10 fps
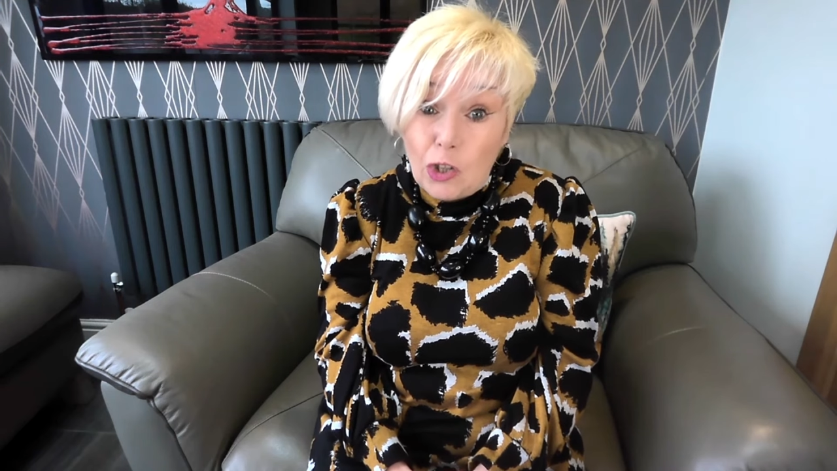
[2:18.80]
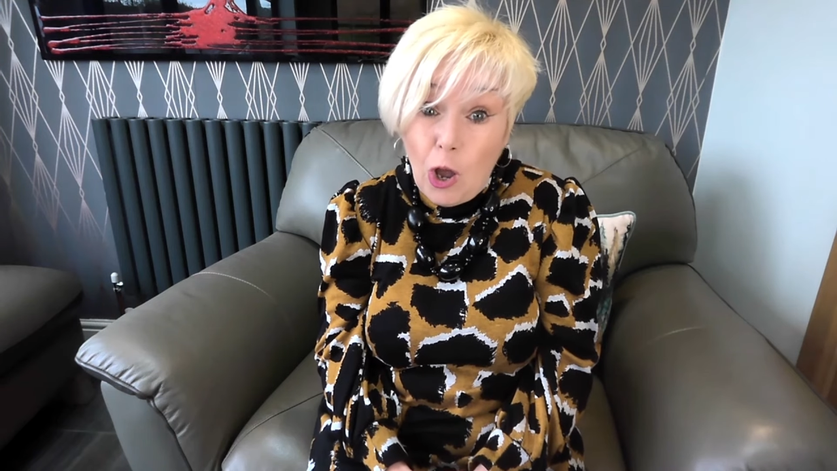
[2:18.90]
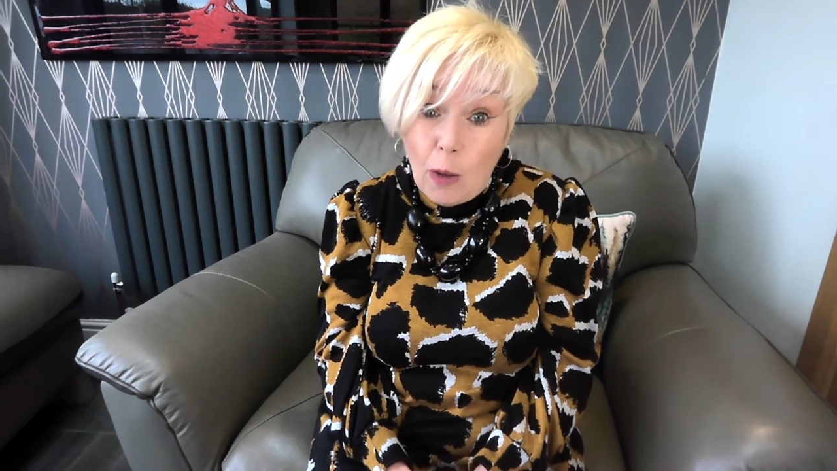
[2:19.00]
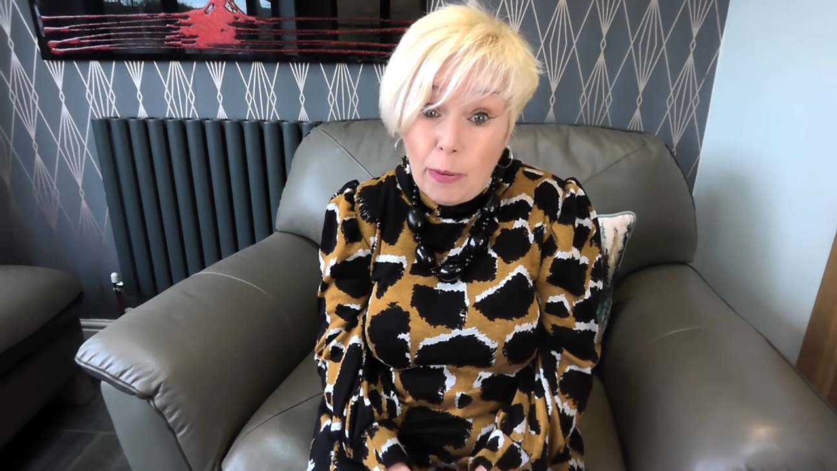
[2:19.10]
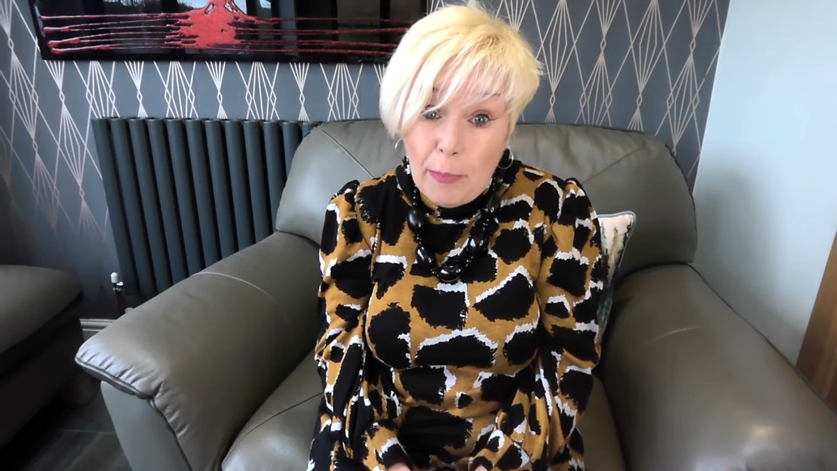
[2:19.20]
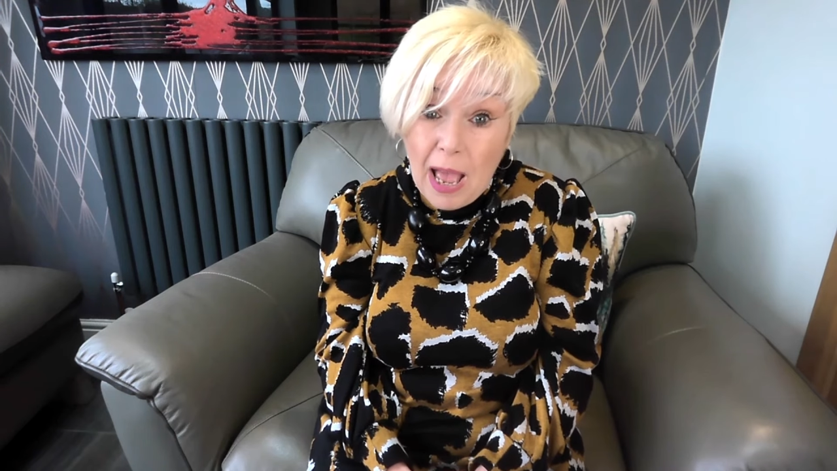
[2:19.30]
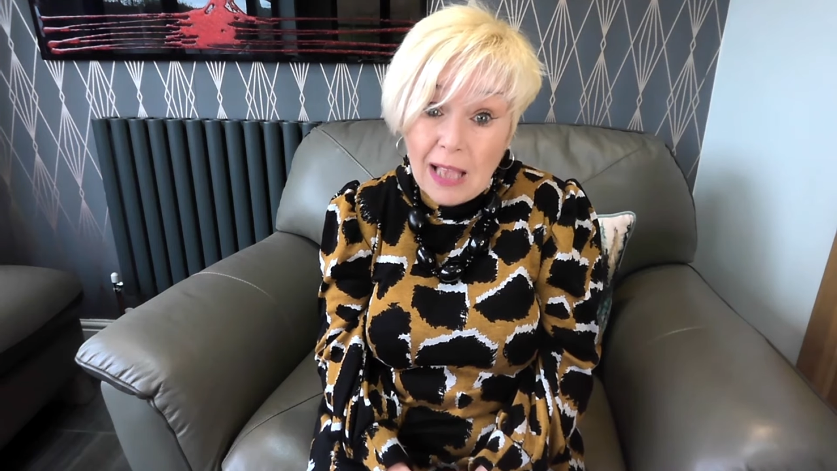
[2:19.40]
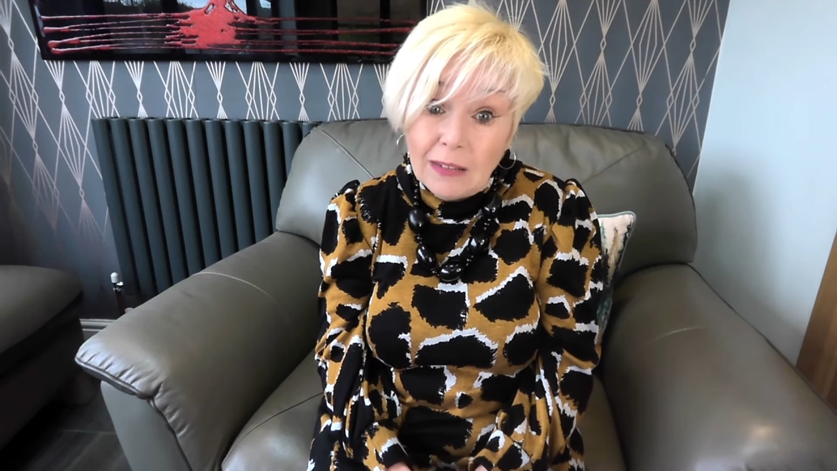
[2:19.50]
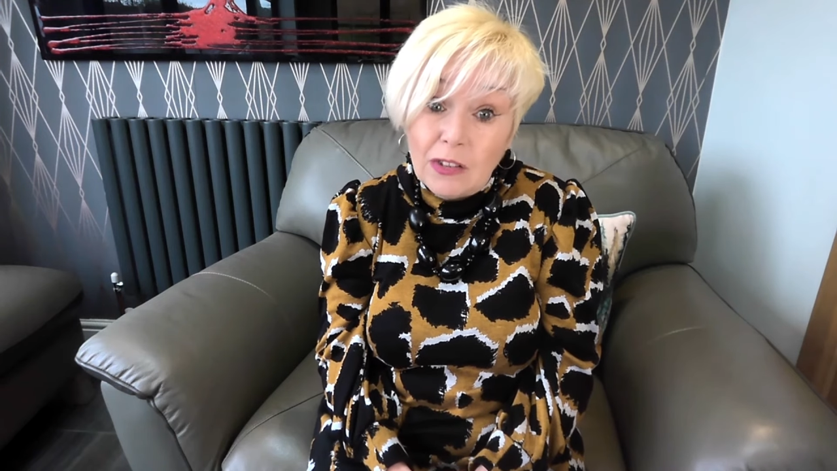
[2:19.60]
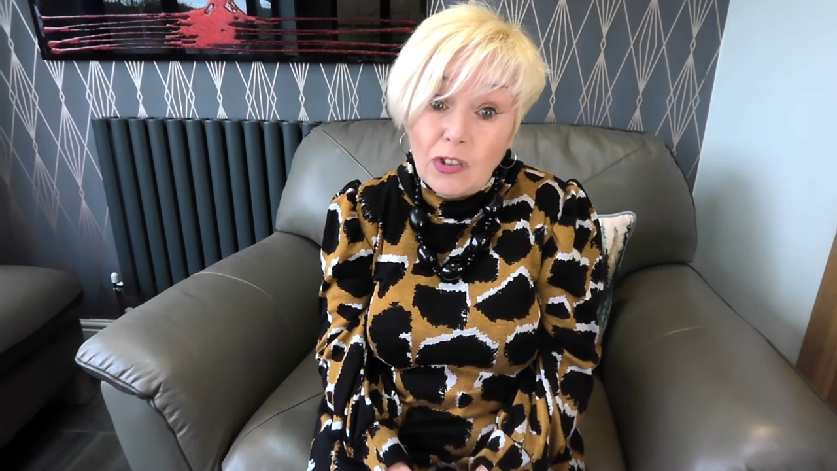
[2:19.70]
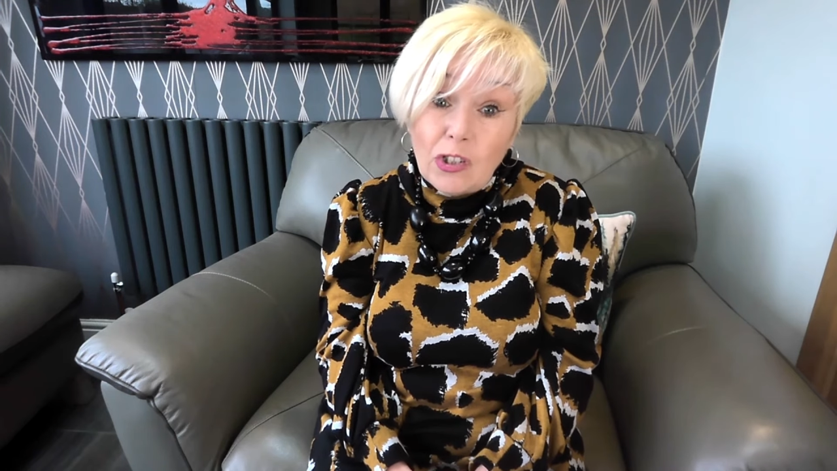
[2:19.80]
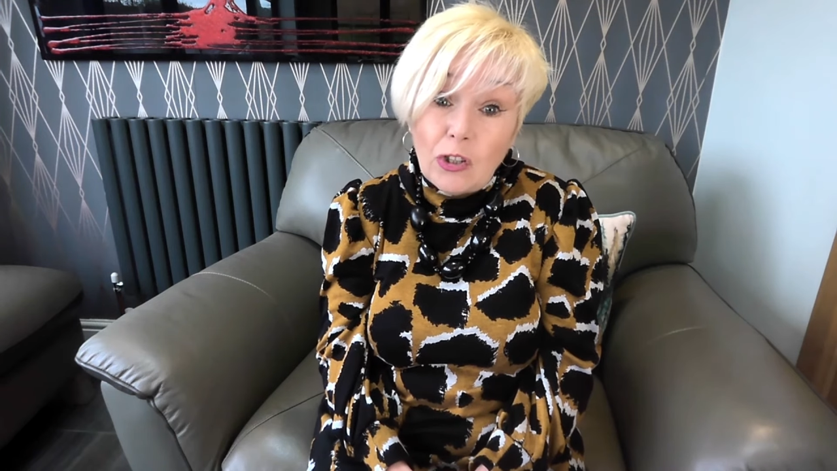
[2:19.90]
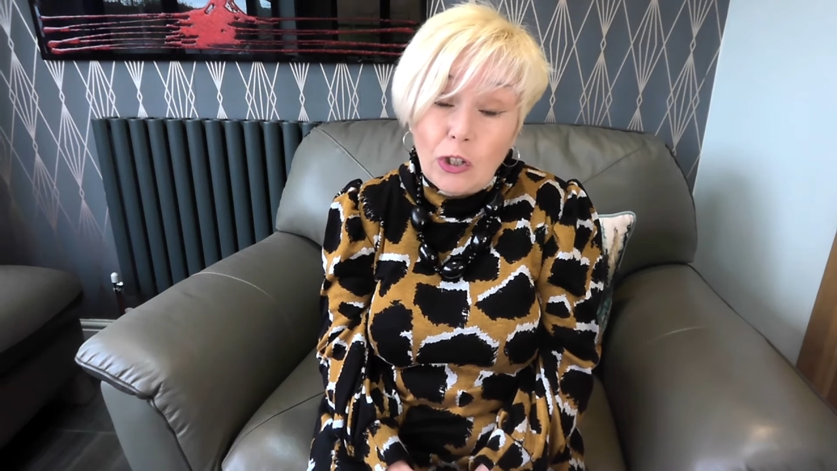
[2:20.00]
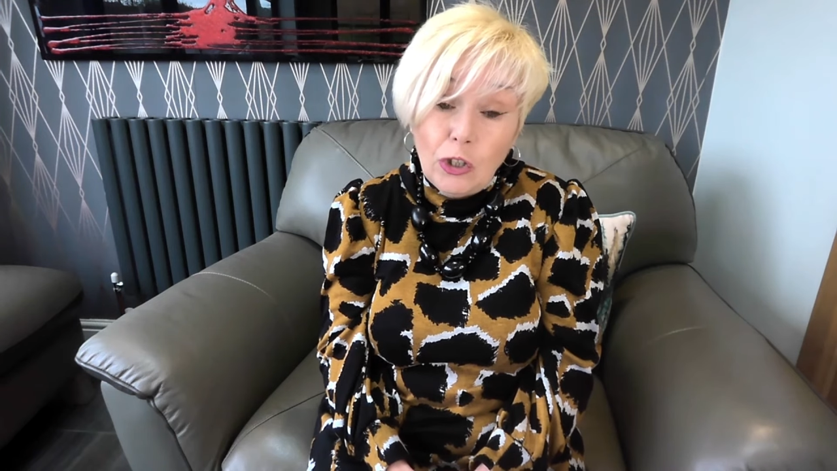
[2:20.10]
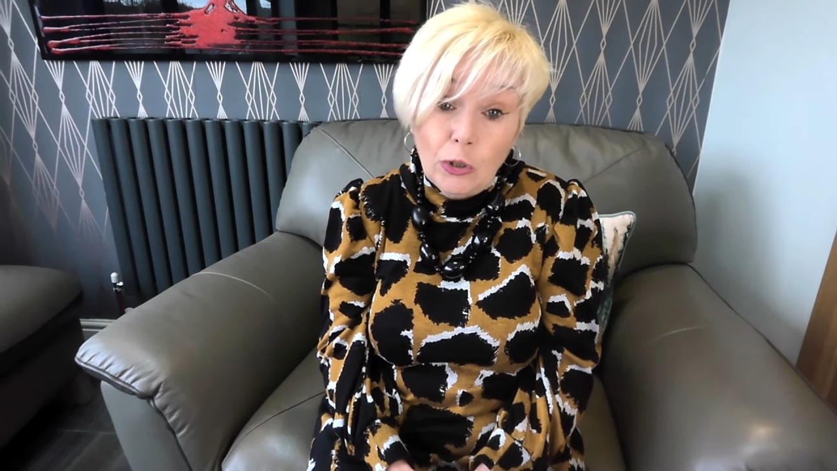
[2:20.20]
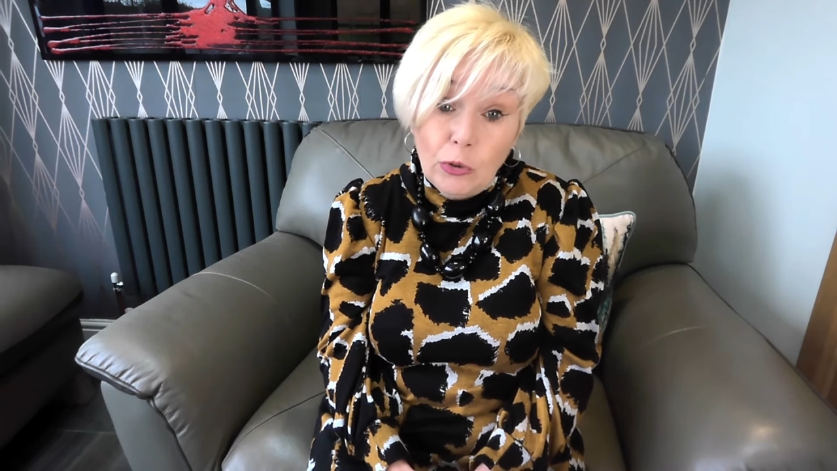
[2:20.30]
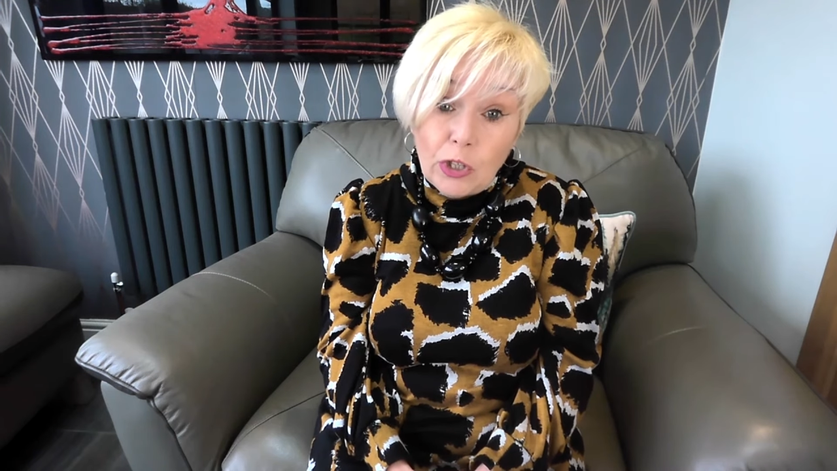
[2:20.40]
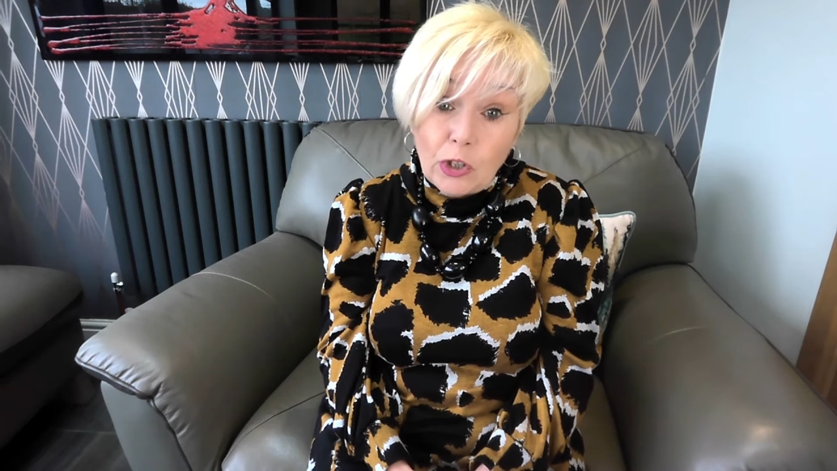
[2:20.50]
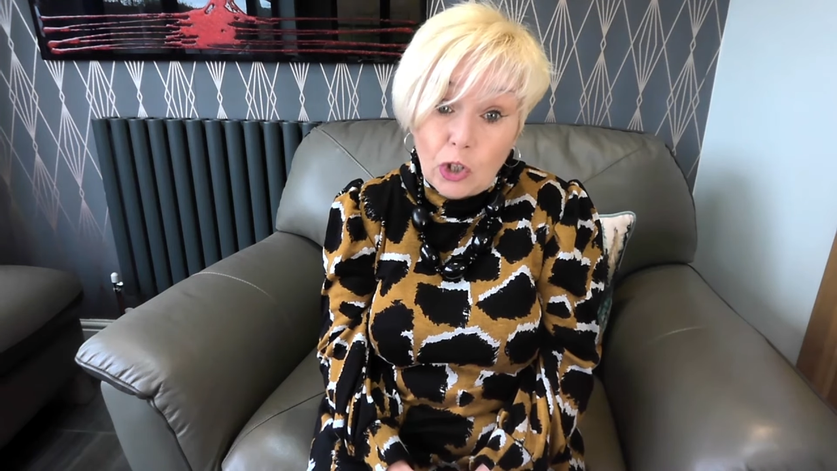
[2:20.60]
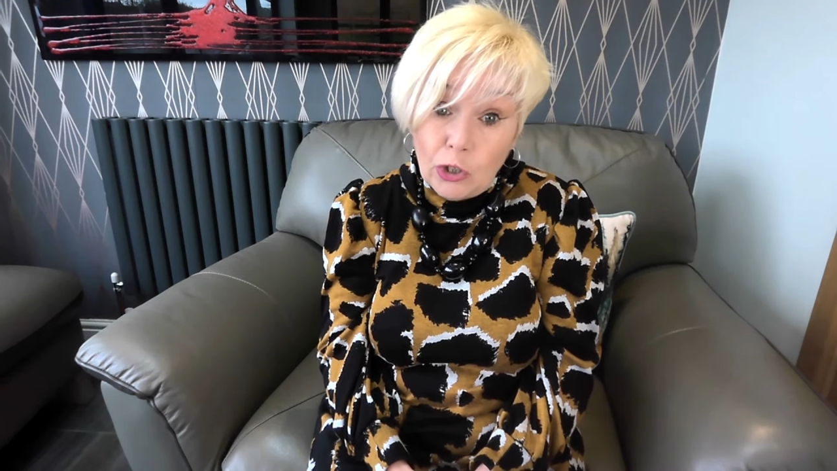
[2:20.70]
top patterns that use